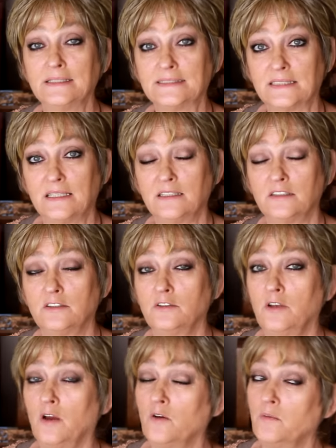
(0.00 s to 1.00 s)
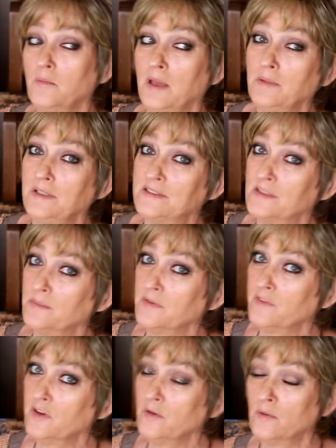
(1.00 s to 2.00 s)
estate. You know, maybe some
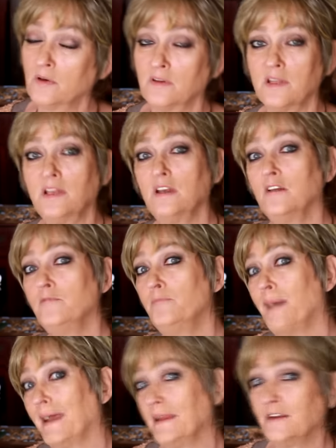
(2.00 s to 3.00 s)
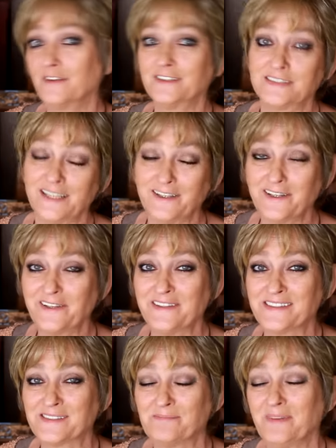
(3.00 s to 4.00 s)
of you were thinking of buying or selling
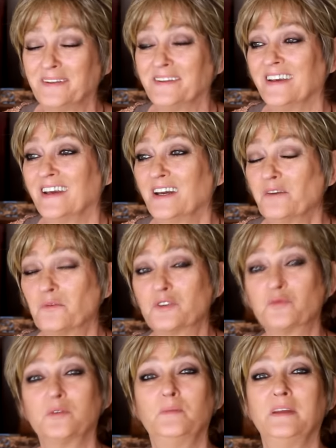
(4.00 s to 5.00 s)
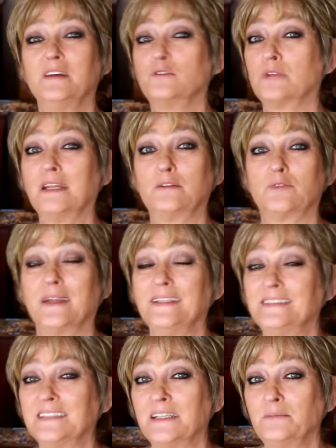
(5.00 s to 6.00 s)
this month, which would be a great,
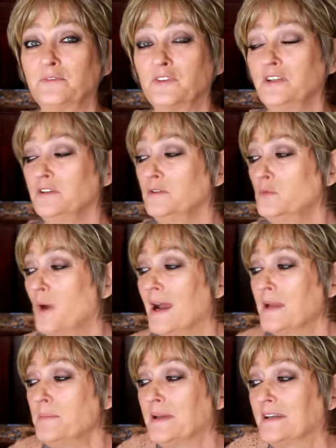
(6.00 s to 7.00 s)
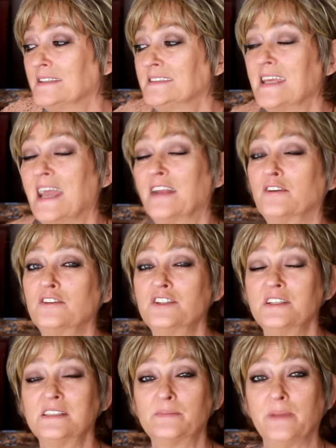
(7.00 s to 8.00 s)
great time for you. Why? Because the
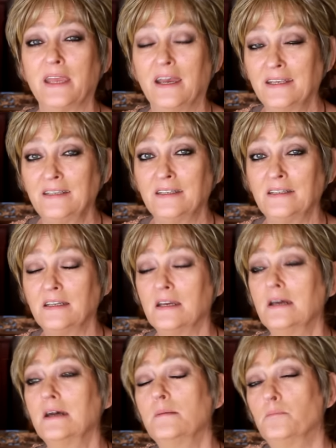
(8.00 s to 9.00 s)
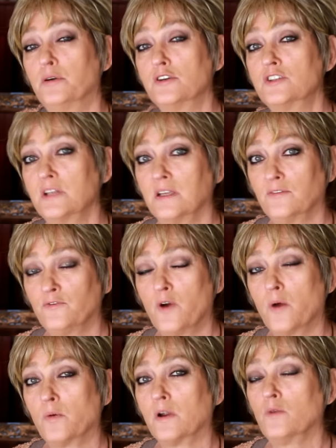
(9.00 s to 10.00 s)
energy is behind it, pushing it
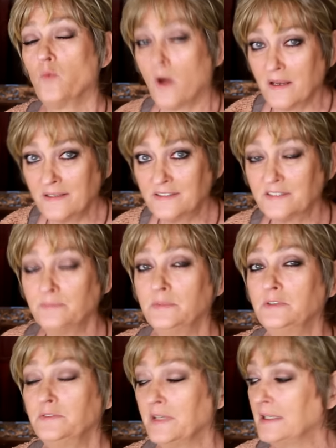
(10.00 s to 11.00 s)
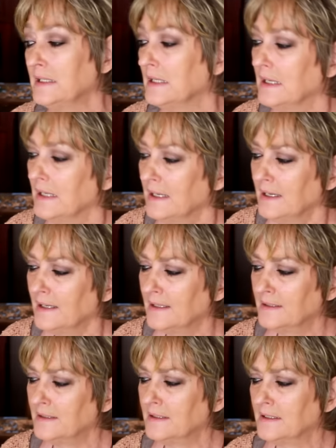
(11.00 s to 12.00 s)
forward, wanting to move it.
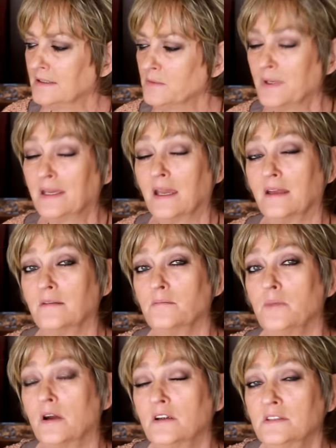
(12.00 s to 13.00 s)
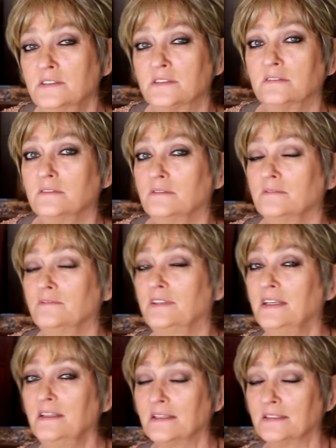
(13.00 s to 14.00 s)
And we got Mars,
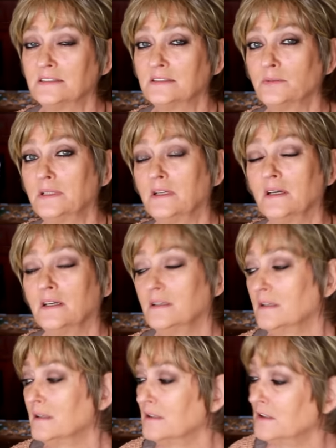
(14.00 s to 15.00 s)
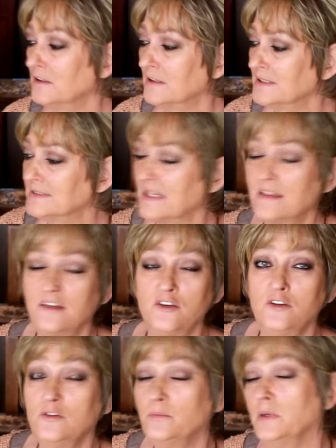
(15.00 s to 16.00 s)
Venus, we got Uranus and the
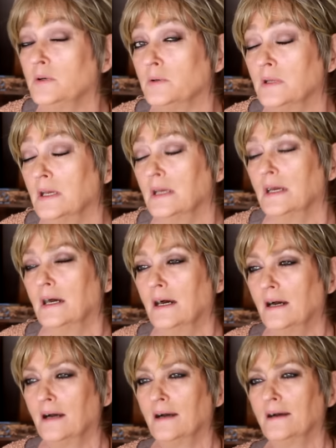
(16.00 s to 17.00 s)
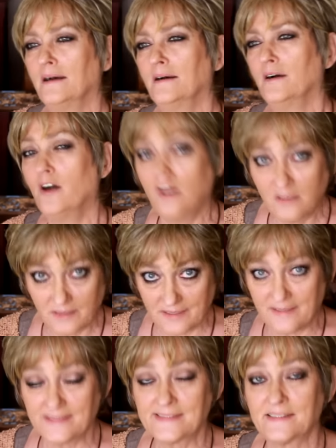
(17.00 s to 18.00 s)
new moon, all
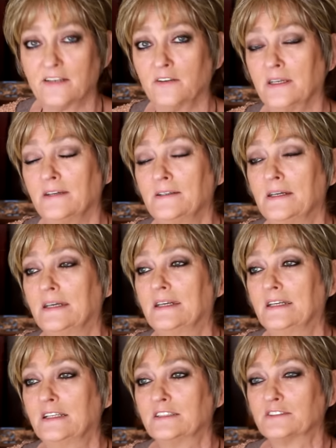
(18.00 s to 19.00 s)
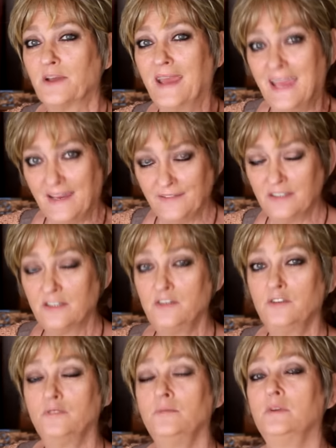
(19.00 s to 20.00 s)
in this area. So having the
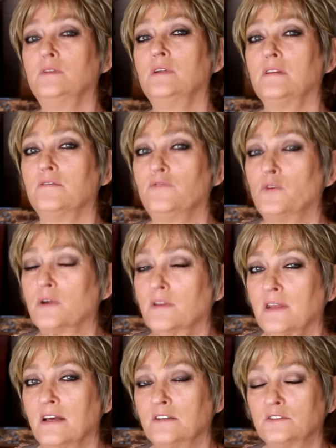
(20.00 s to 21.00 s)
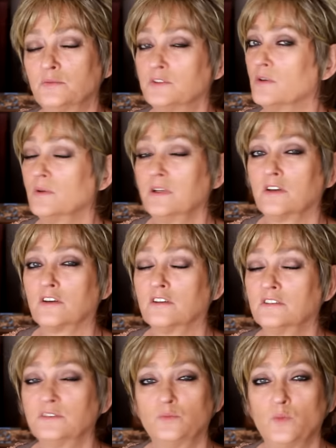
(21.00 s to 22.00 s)
new moon in the fourth house, which only
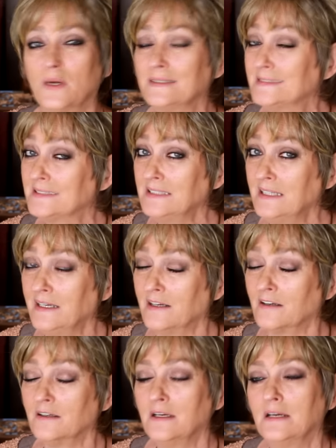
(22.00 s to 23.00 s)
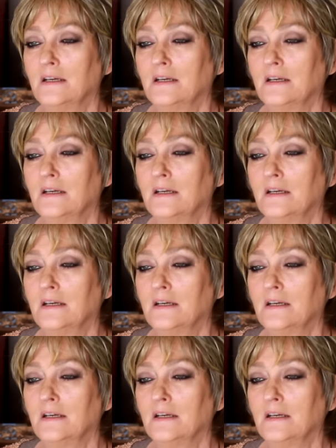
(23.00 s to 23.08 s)
occurs once a year,